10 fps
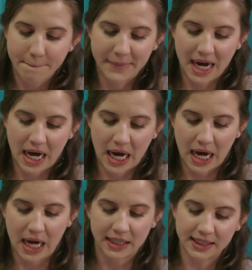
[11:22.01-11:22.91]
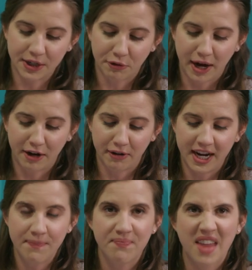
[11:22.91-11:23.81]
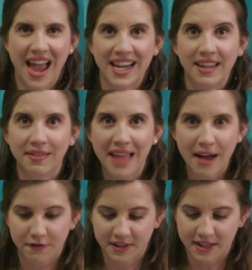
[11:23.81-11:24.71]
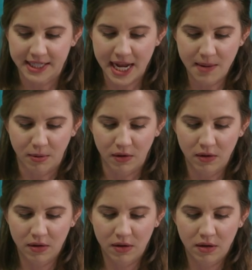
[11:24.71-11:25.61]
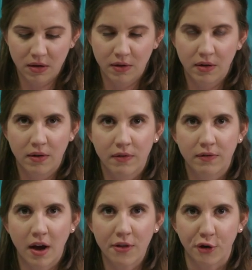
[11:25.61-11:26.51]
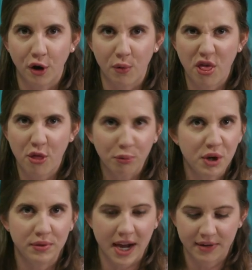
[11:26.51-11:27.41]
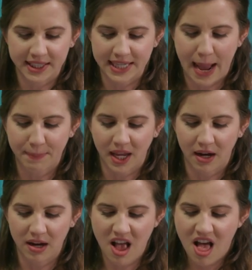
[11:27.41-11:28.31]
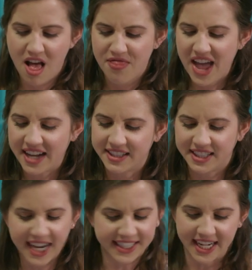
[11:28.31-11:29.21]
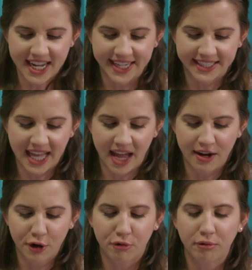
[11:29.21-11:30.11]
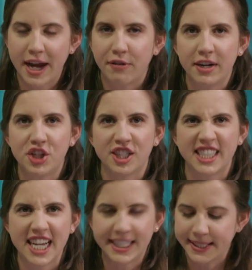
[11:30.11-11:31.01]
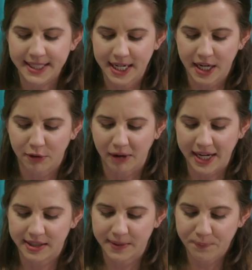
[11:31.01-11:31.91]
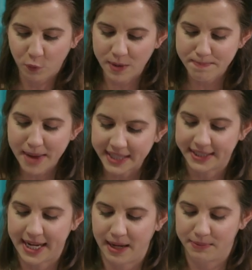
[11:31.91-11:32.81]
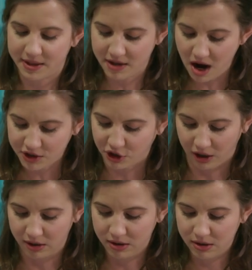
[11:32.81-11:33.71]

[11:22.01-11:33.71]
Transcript: Bah, said Gregory, and he left the table. Father Goat threw down his napkin. That does it, he said. Gregory just isn't eating right. We must take him to the doctor.